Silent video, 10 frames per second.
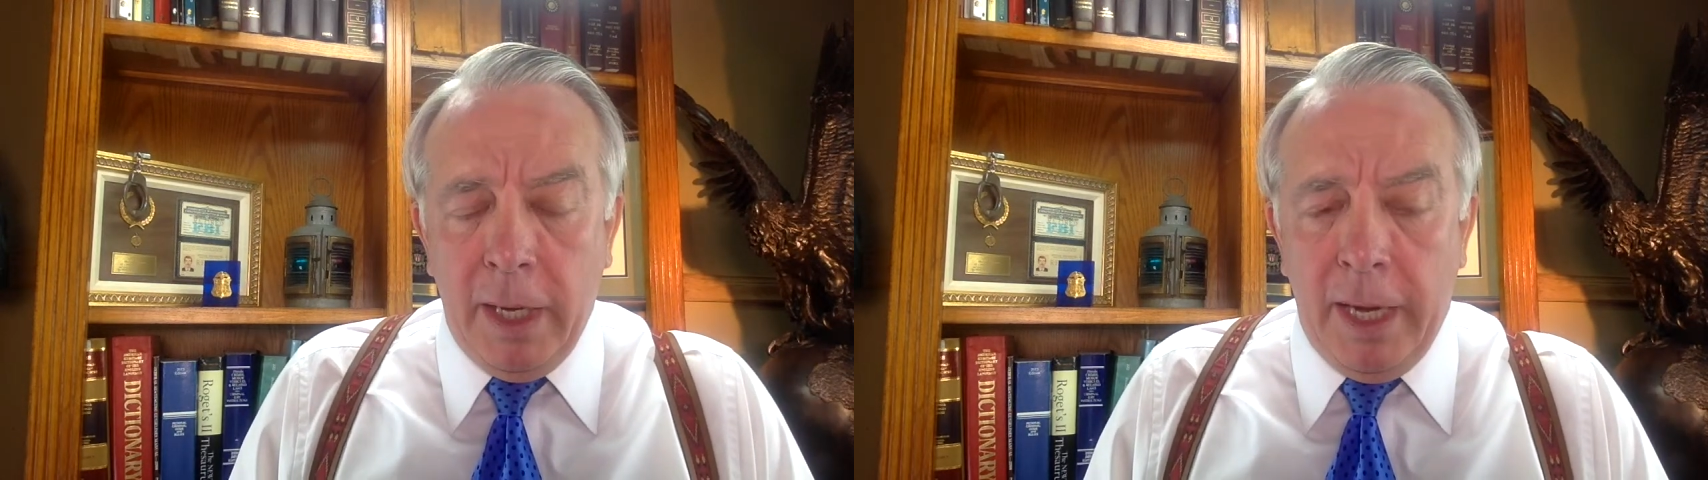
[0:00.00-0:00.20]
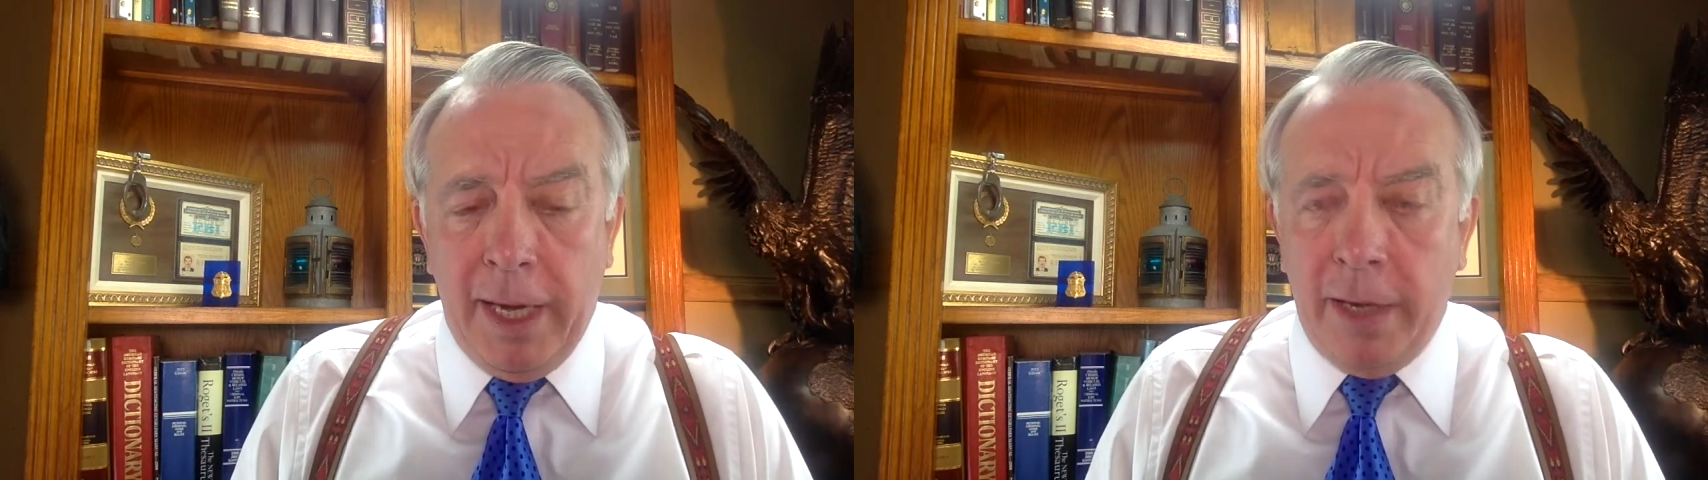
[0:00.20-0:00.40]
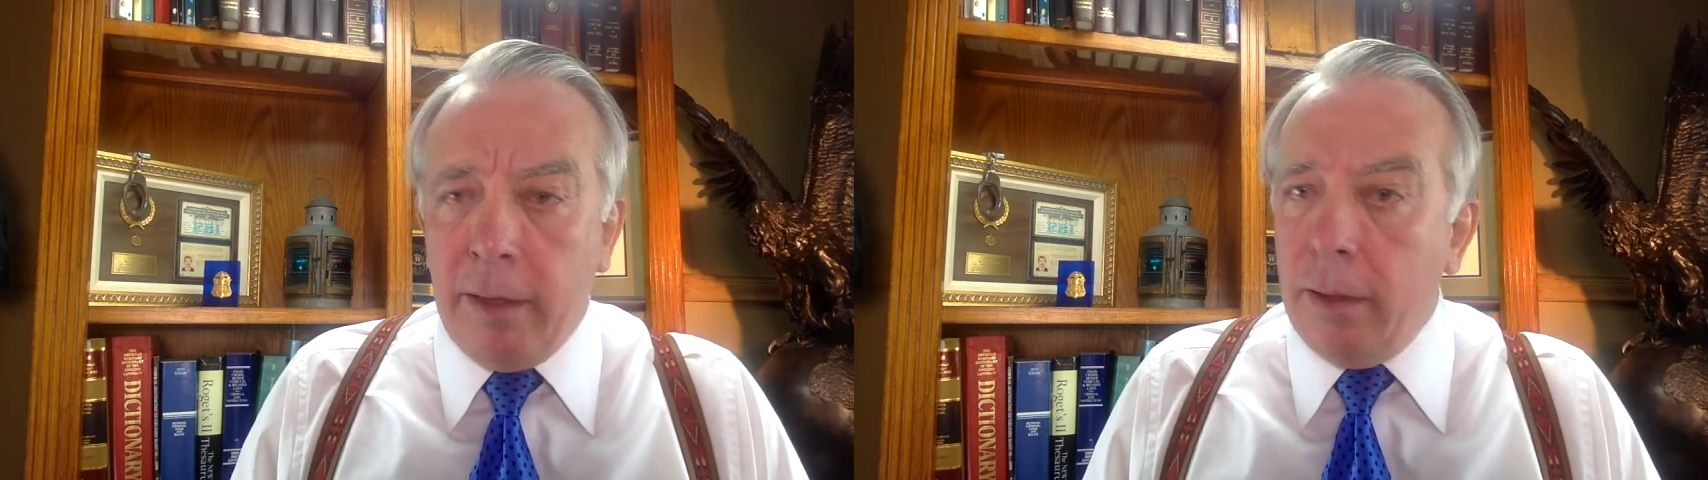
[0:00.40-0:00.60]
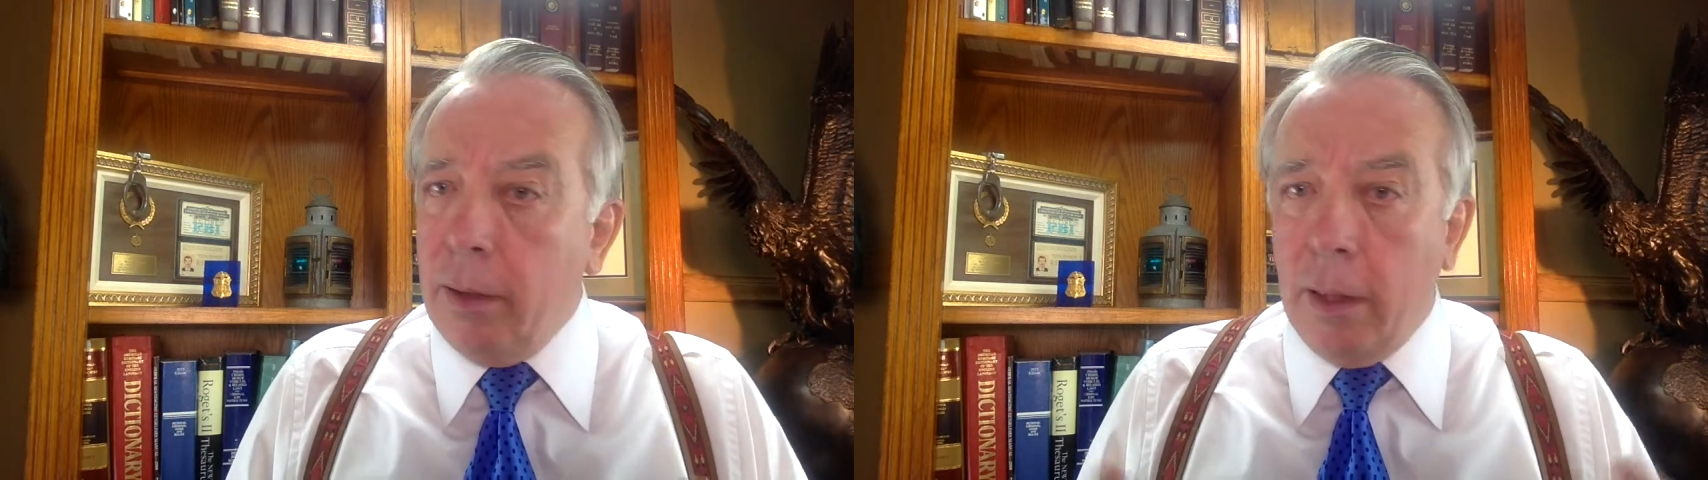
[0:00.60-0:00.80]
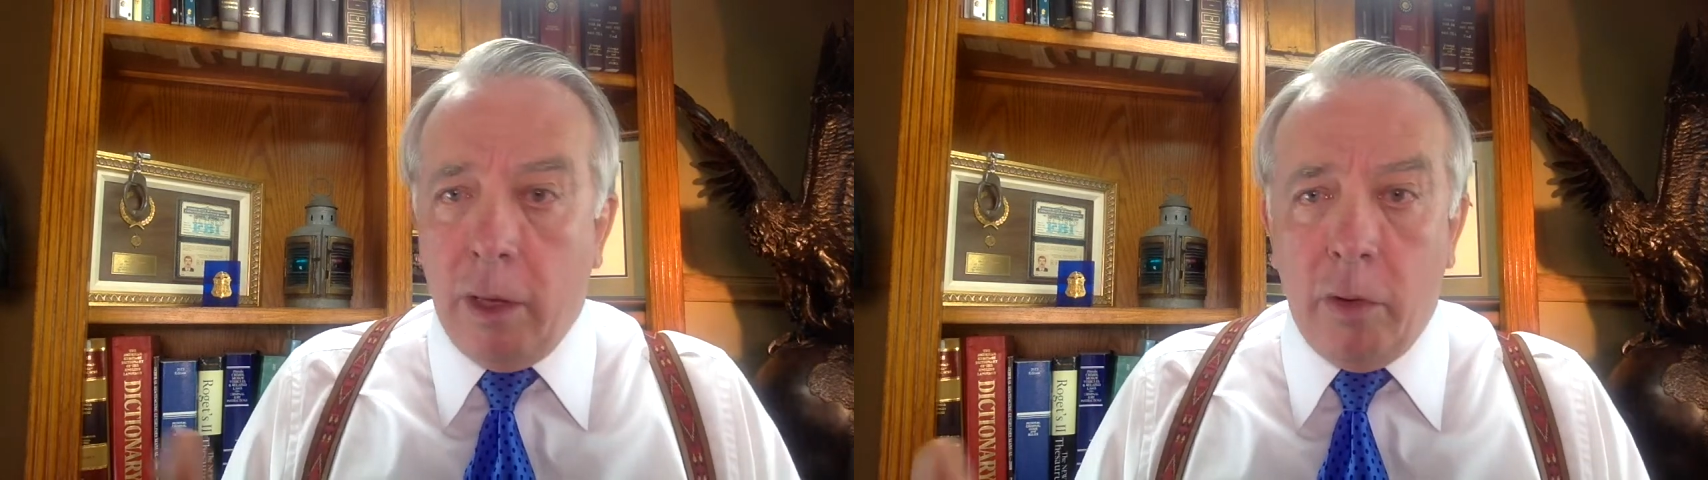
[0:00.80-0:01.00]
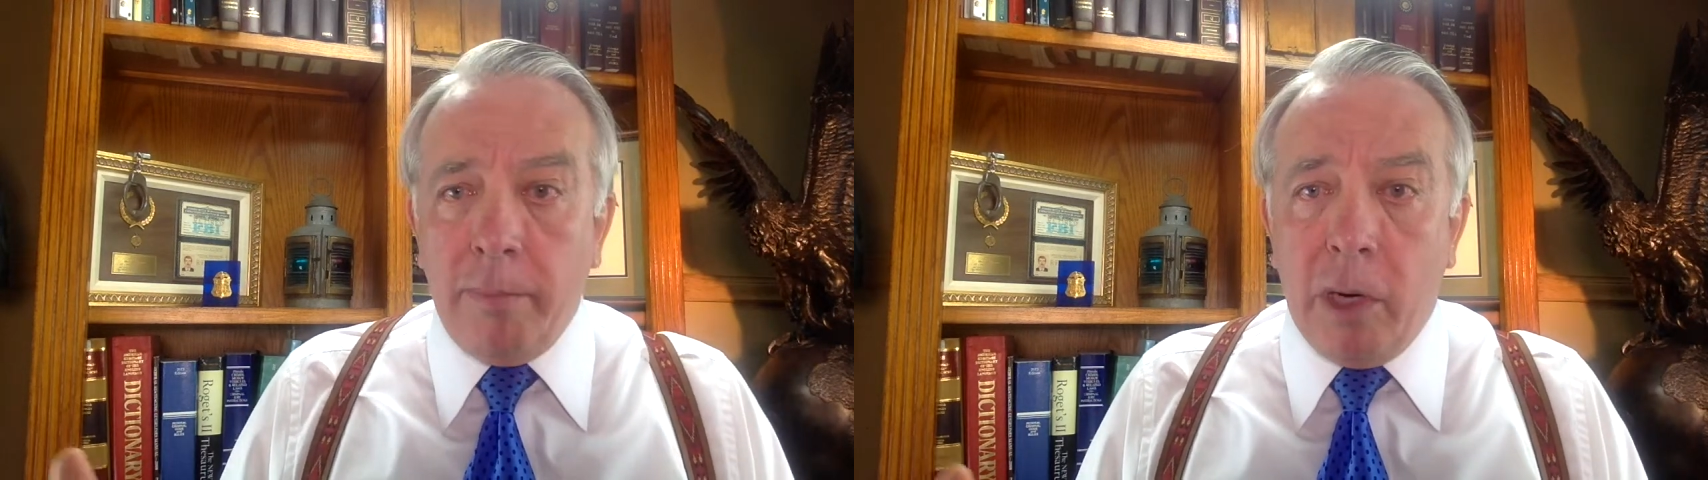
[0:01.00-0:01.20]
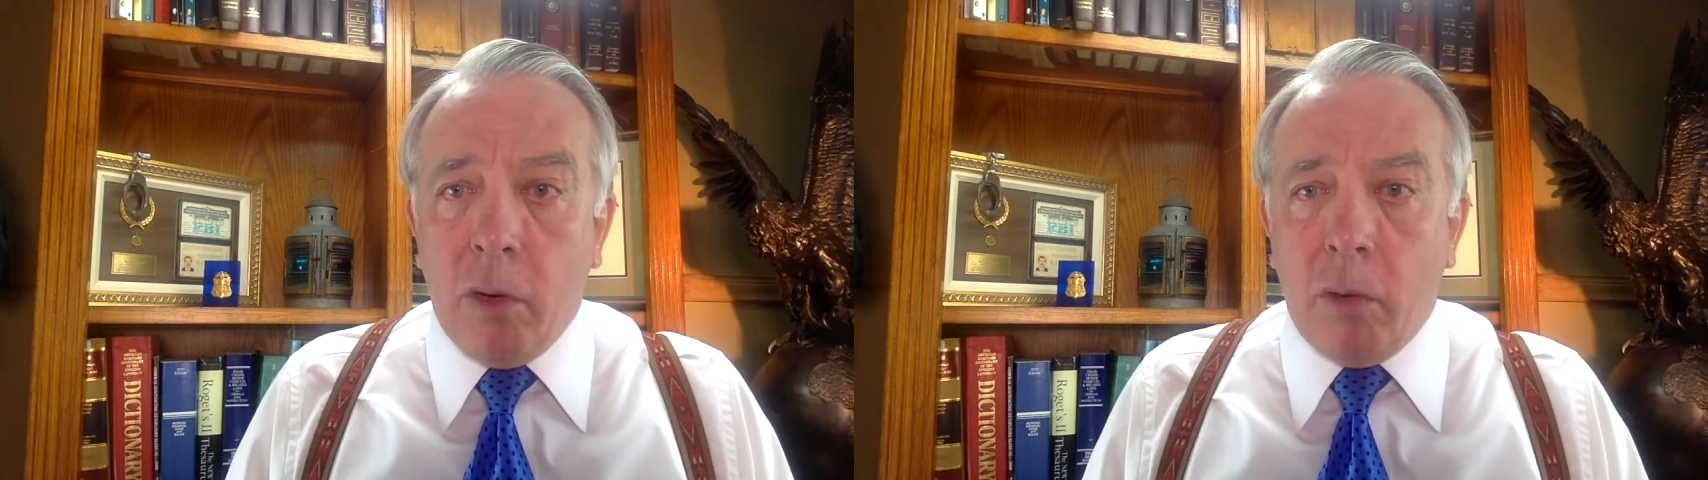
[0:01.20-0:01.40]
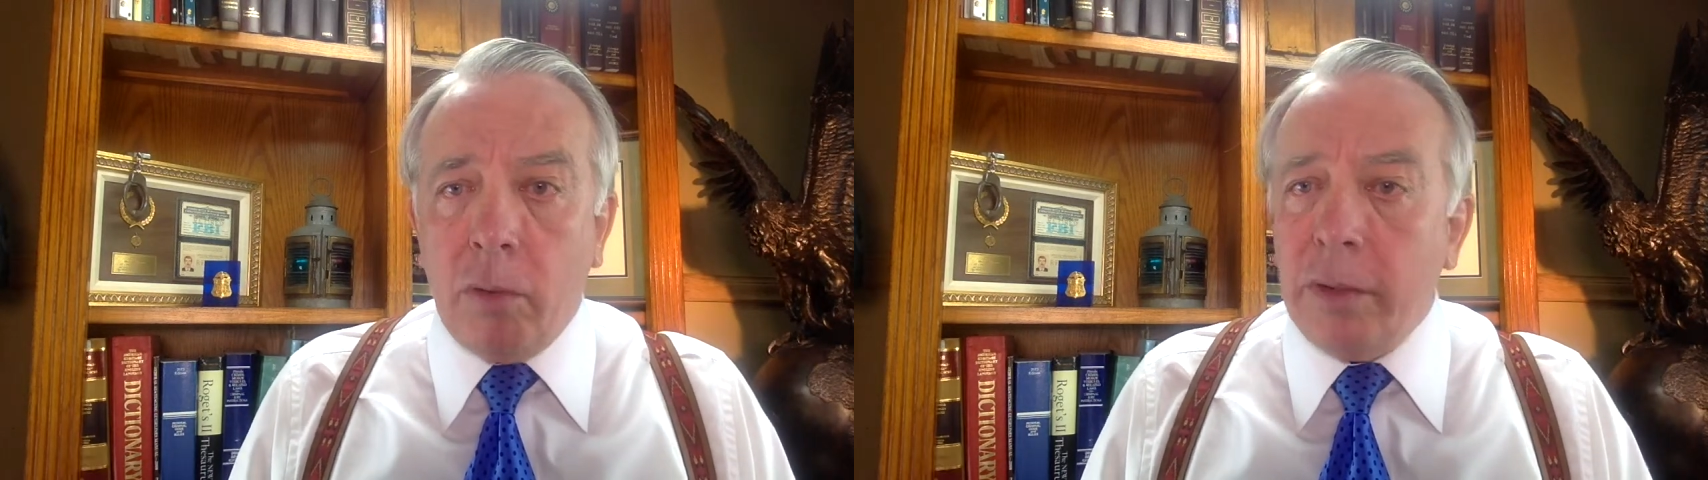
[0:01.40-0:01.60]
And lo and
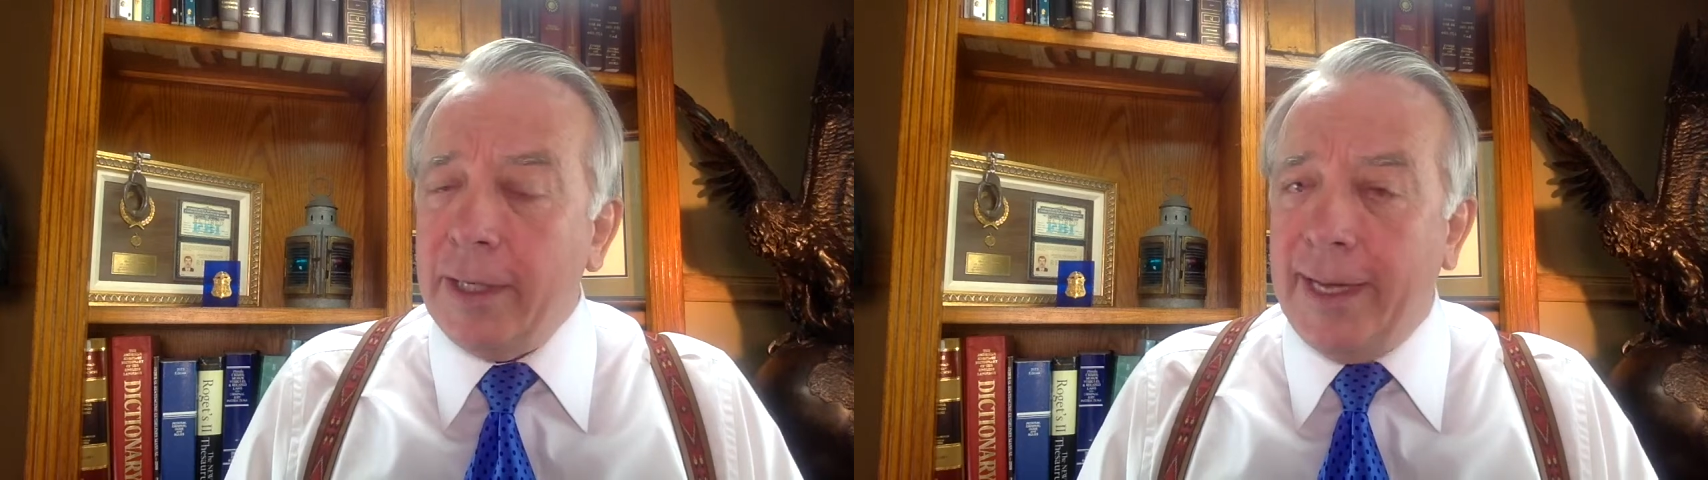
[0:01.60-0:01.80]
behold,